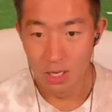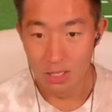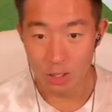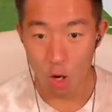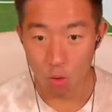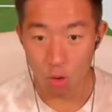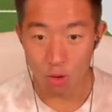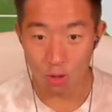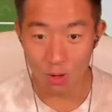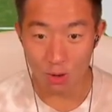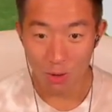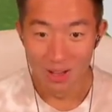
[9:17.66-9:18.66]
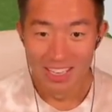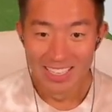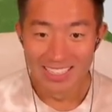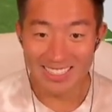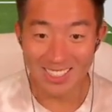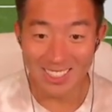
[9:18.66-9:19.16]
Go, go, go, go, go. Uh,
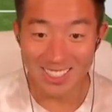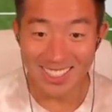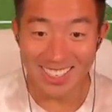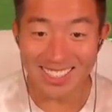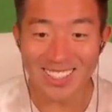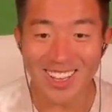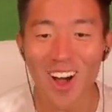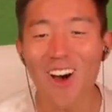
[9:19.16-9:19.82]
no.